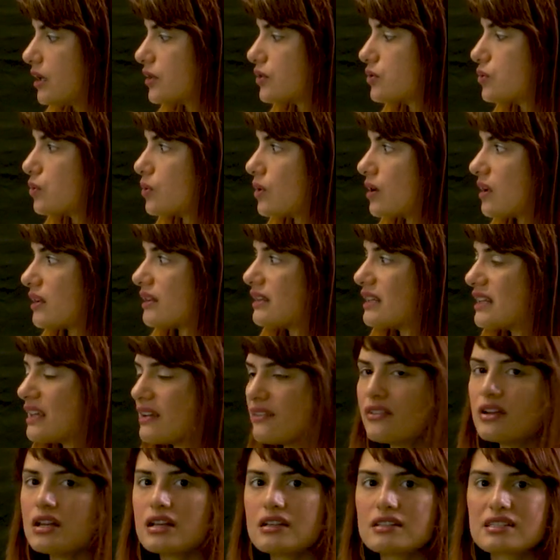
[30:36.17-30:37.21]
to
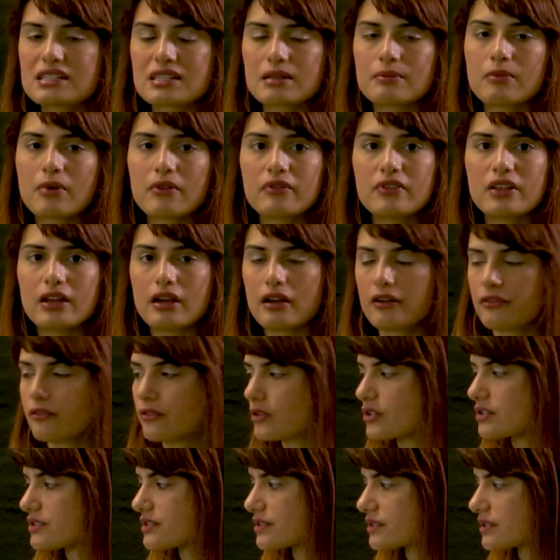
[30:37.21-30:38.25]
alleviate some of the
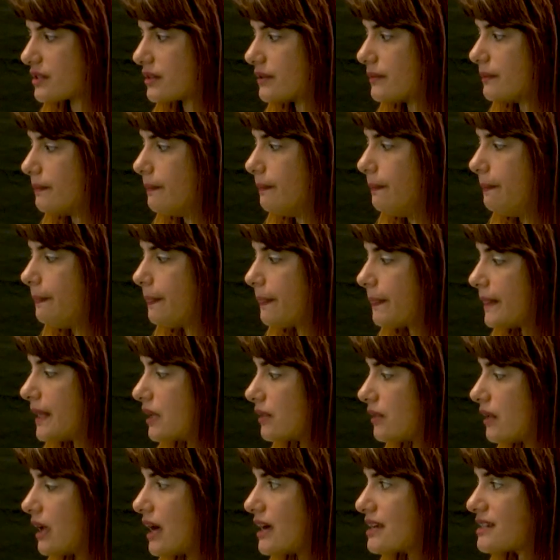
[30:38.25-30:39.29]
efforts that
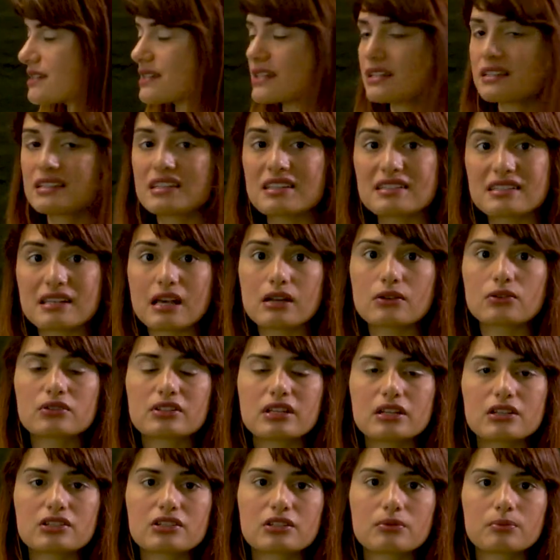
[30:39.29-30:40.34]
lies in this
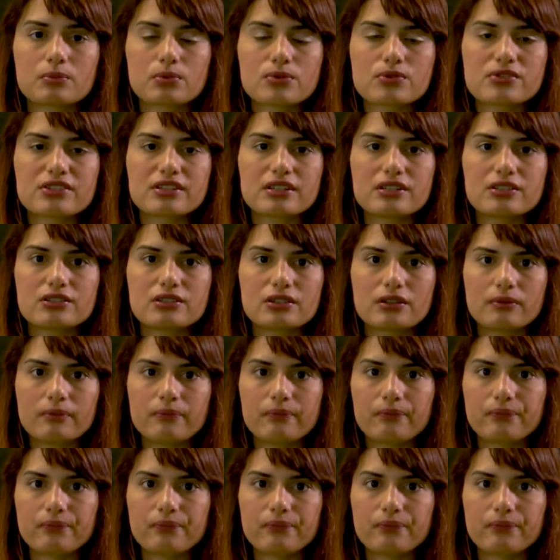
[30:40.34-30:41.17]
annotation procedure.